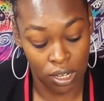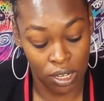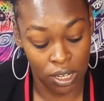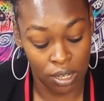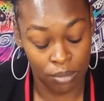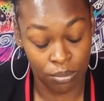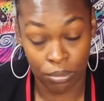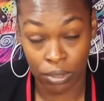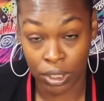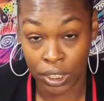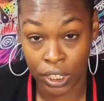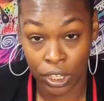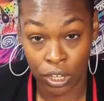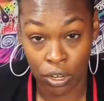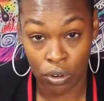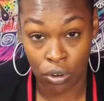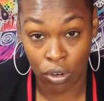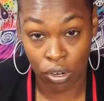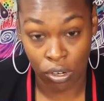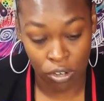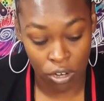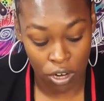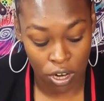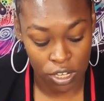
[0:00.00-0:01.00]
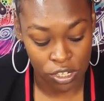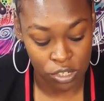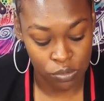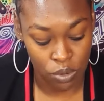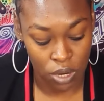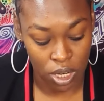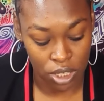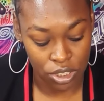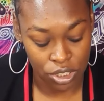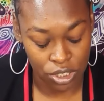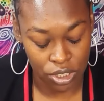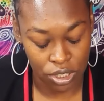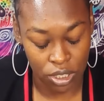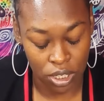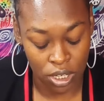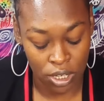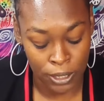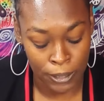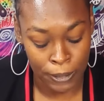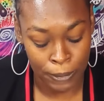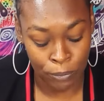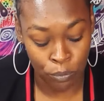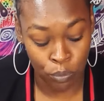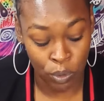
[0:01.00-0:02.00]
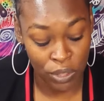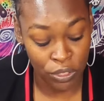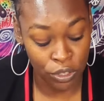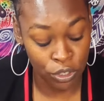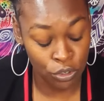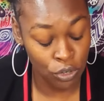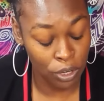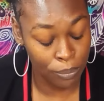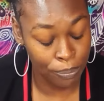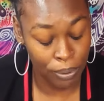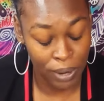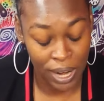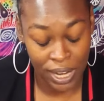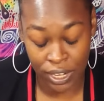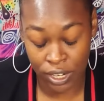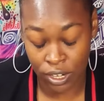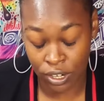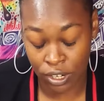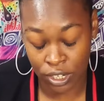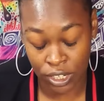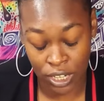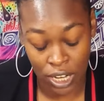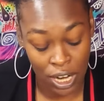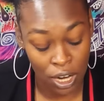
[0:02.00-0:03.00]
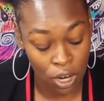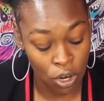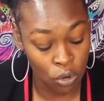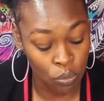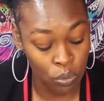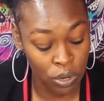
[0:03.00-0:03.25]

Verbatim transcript: um, Leo or Crosswatcher, um, whether you are pregnant or not,